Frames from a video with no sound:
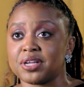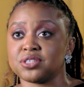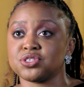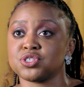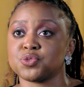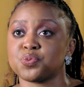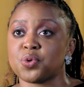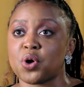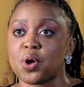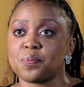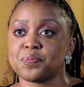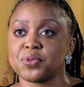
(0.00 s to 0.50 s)
I
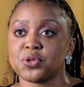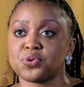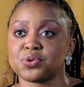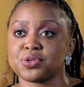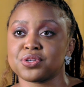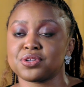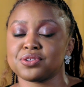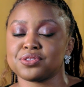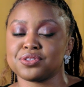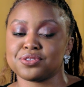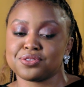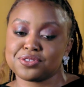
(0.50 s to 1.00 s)
just
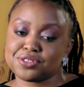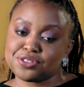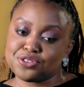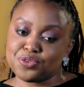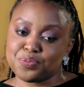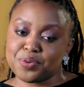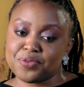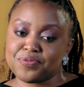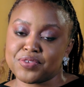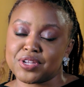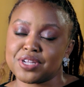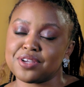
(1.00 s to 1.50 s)
uploaded a little
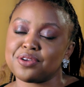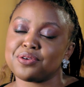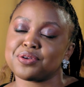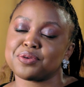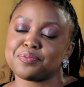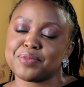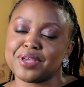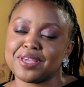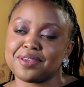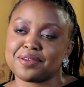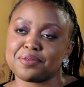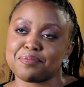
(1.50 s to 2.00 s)
stupid video
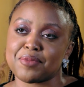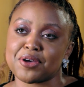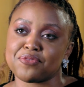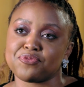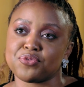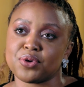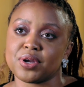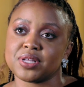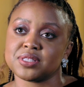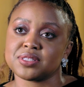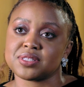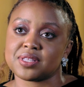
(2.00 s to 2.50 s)
to make my
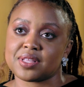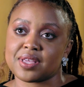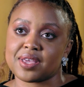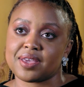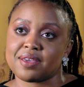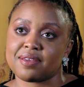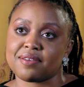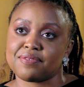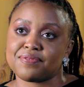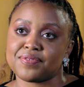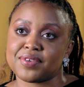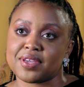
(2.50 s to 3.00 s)
friends
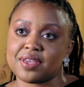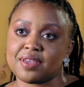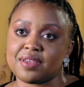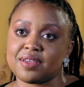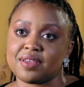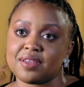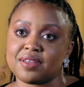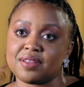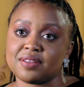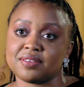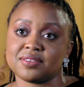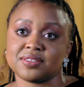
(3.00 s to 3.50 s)
laugh
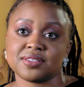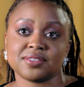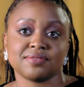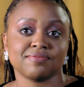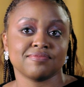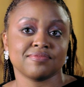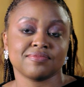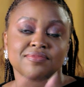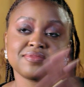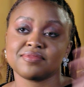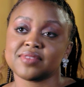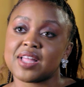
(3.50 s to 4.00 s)
and
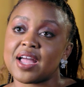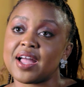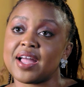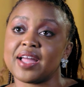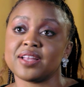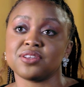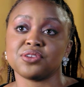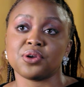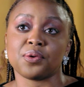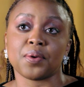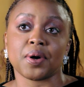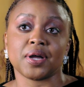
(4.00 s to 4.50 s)
I
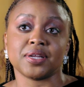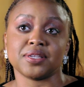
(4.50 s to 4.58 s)
had no